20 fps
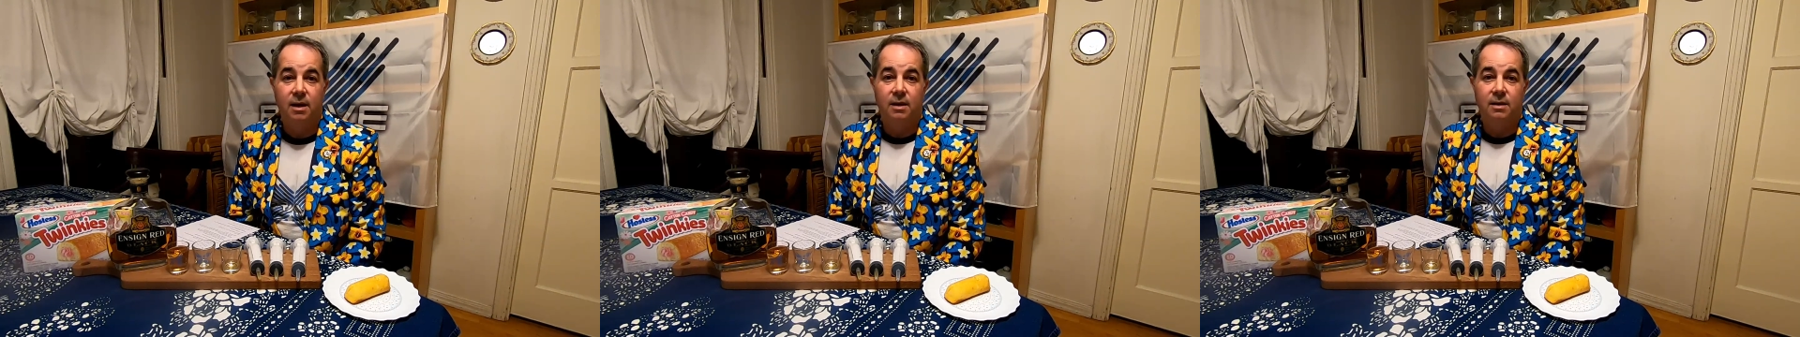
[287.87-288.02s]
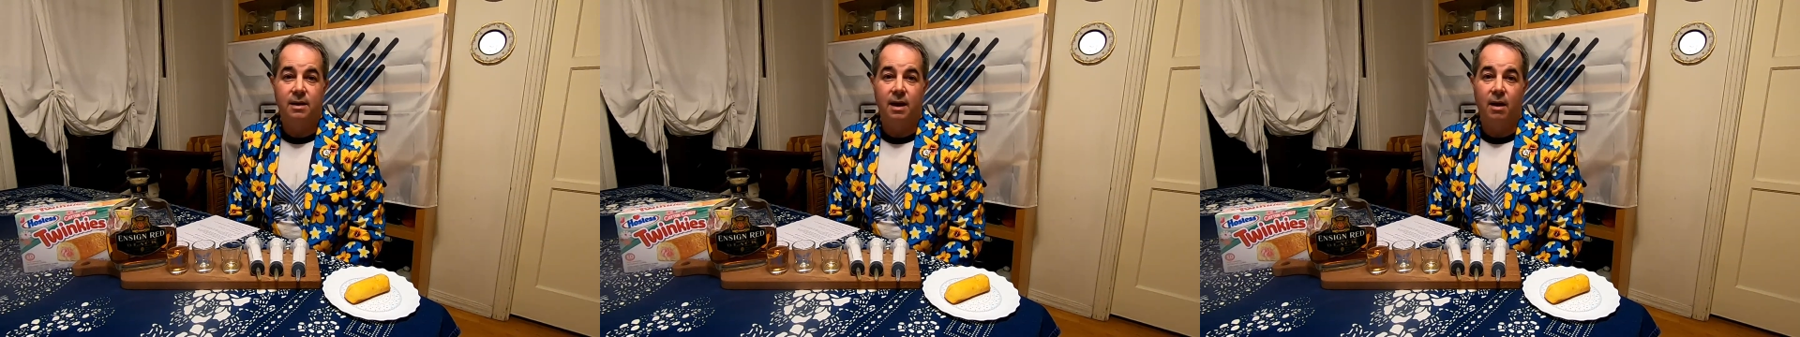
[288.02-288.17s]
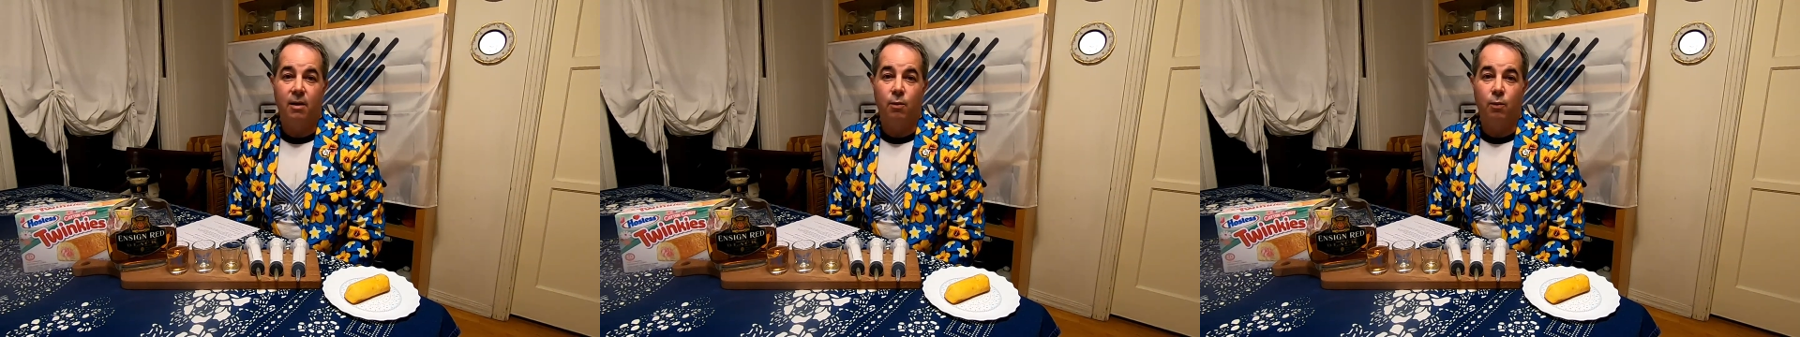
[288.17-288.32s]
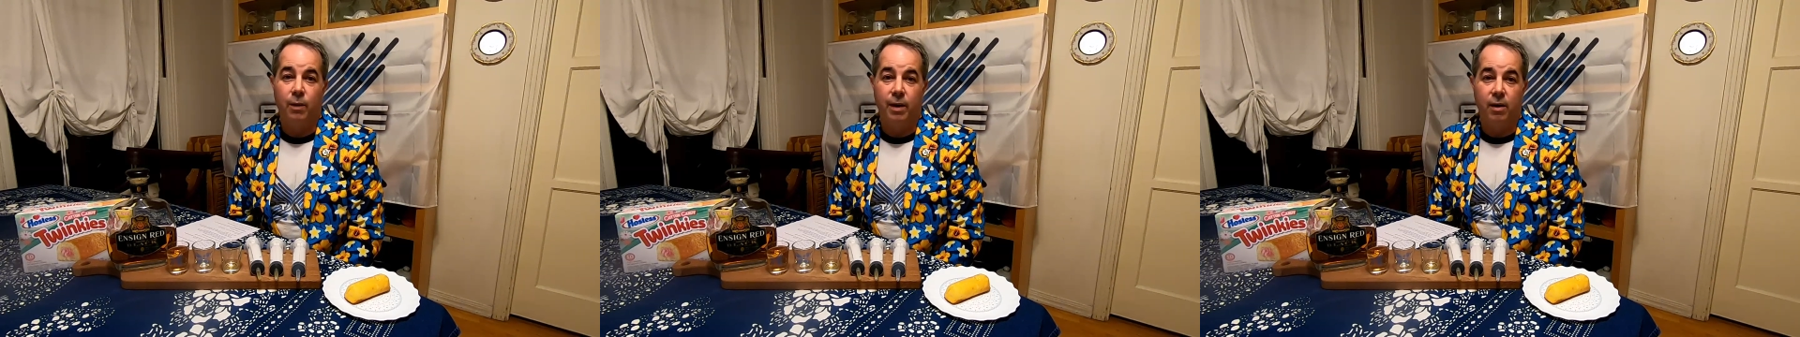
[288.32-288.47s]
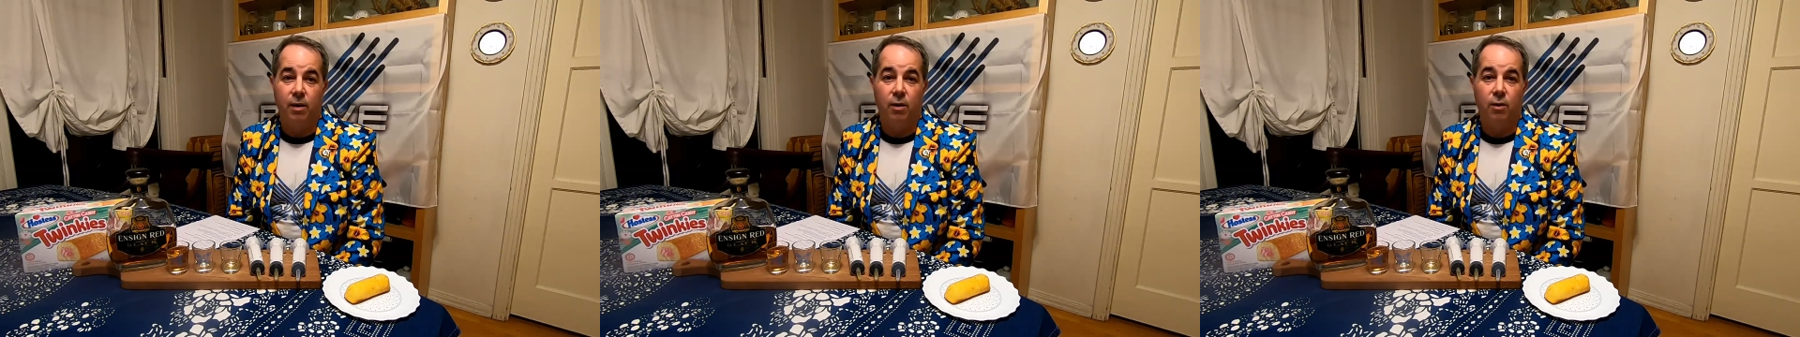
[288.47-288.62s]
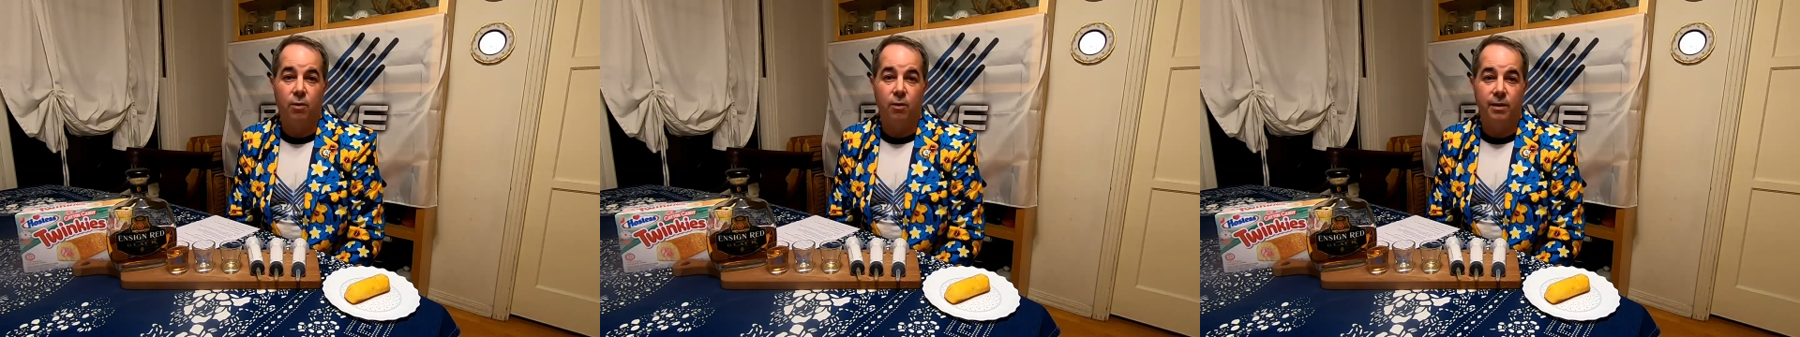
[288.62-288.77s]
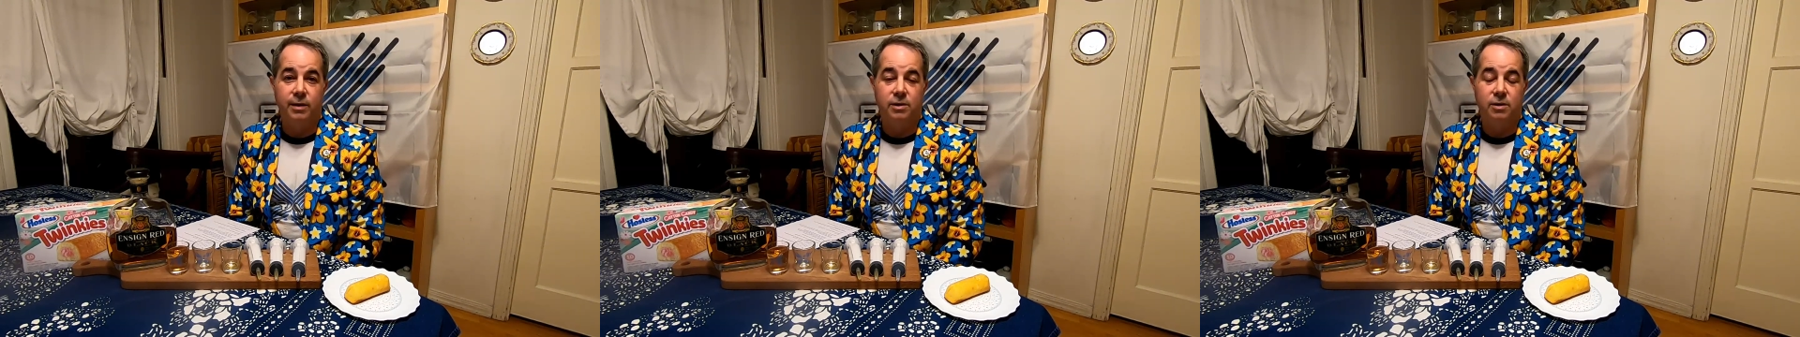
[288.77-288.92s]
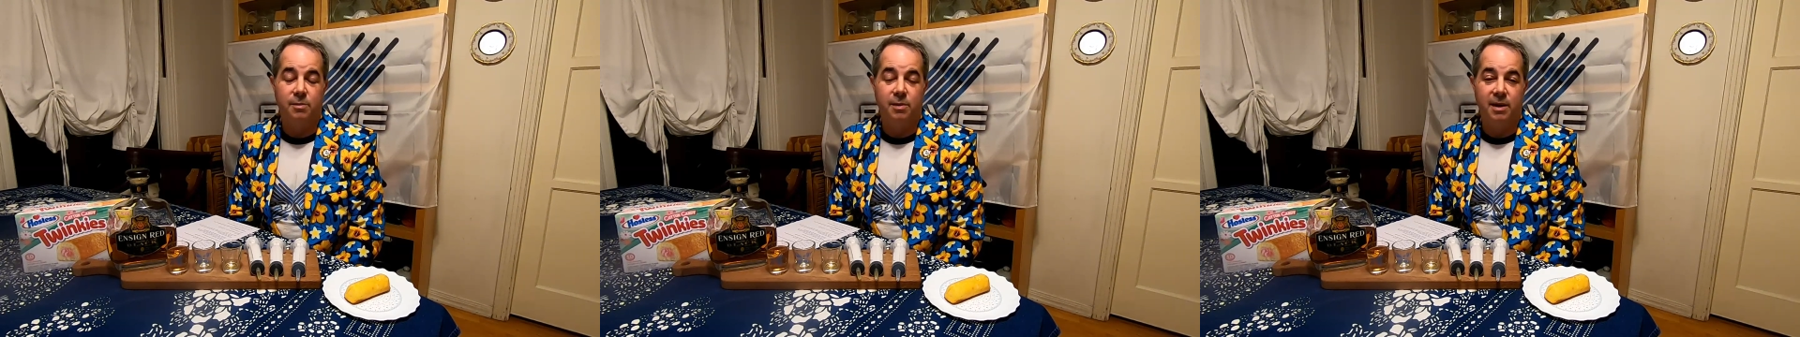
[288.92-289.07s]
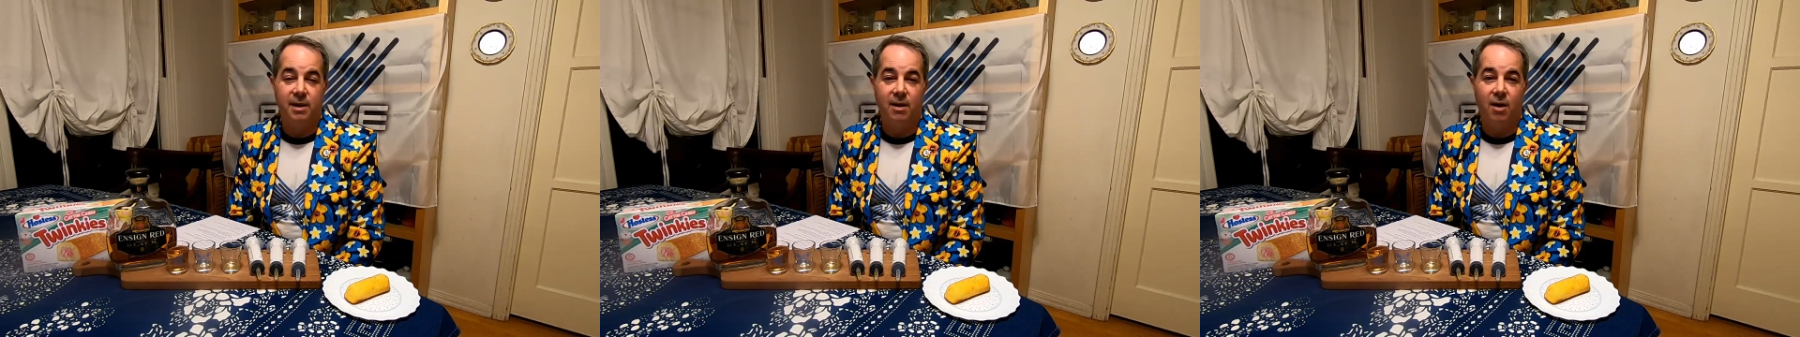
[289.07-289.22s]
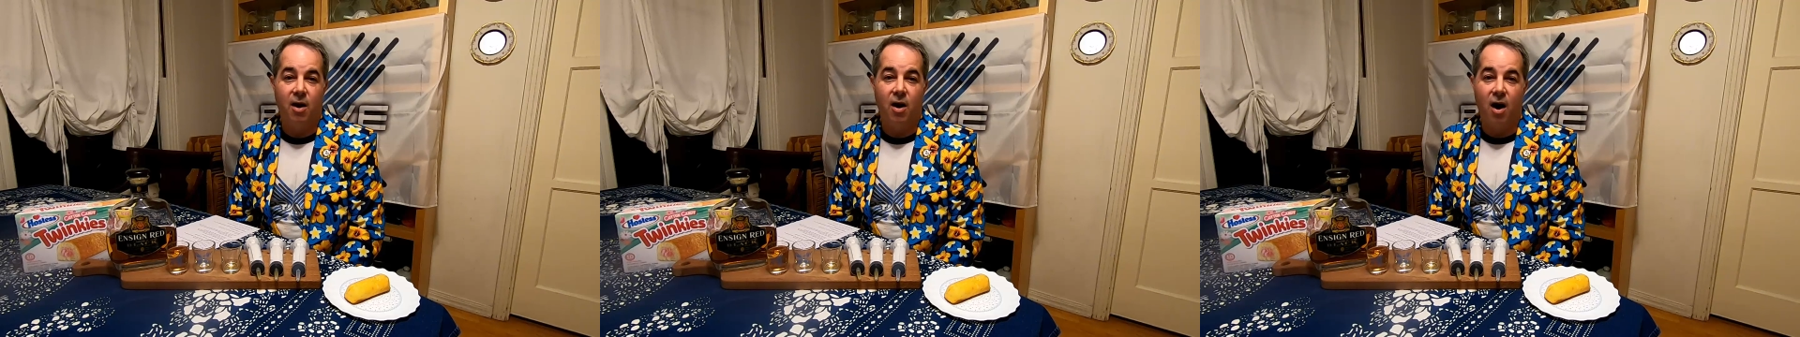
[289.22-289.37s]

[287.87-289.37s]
that we are going to be